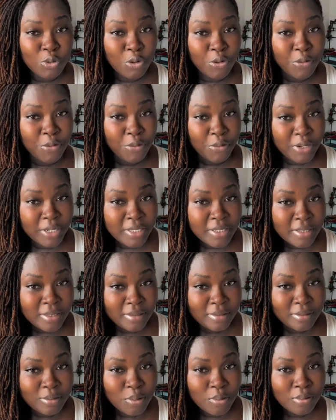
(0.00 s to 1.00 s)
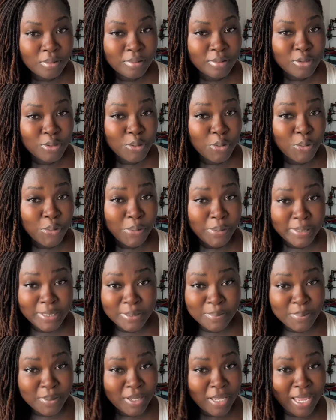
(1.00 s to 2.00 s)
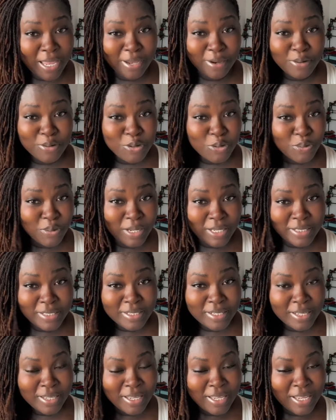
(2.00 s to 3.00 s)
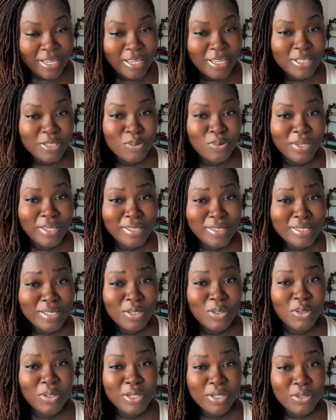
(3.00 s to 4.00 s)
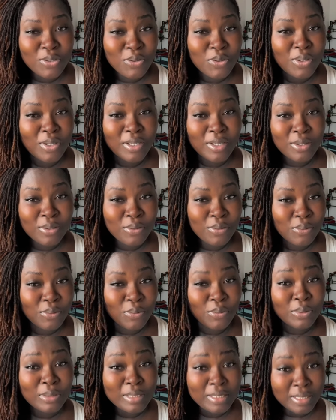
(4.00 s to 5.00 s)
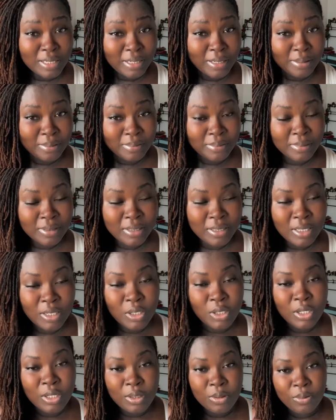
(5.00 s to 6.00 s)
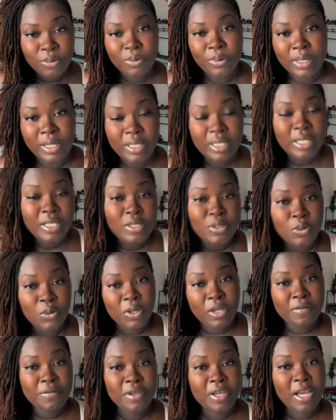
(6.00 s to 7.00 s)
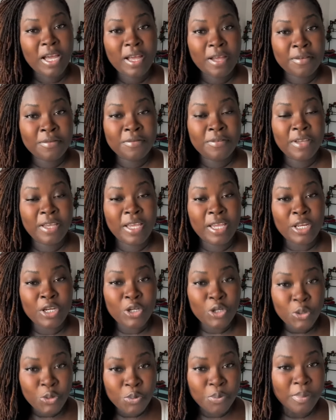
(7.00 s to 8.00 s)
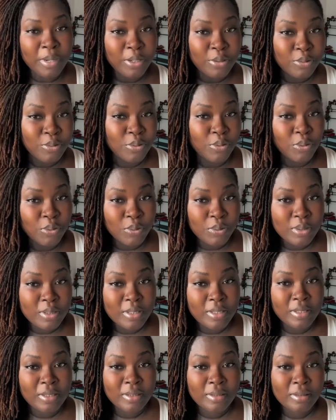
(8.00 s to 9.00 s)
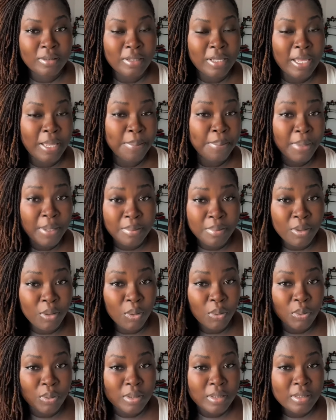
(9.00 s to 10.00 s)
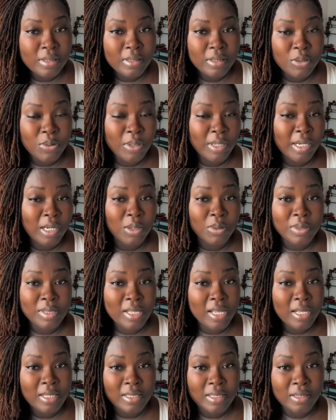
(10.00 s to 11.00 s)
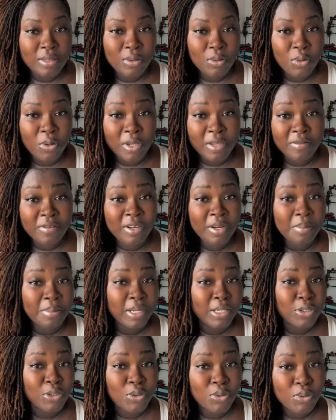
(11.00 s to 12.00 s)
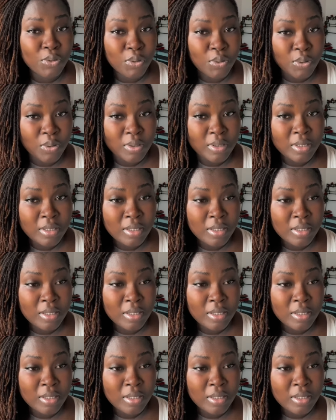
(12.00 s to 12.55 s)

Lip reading: grid crisp and correct is interlocking your hair on time. Wait, so if you have a new micro locks, a baby locks, you are now starting, or even a matured locks,